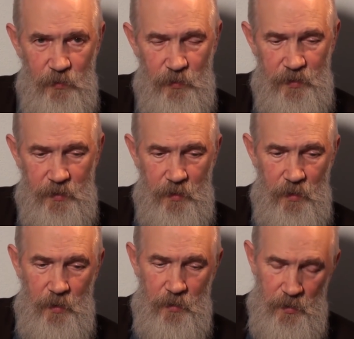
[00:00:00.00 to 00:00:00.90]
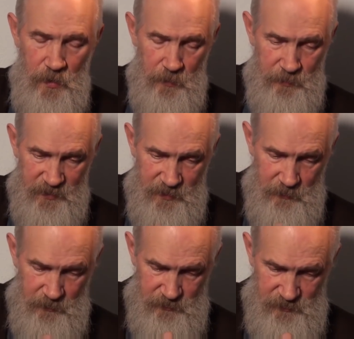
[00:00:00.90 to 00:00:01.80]
elements. It
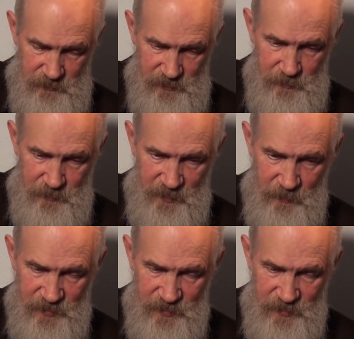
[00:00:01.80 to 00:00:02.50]
exists as a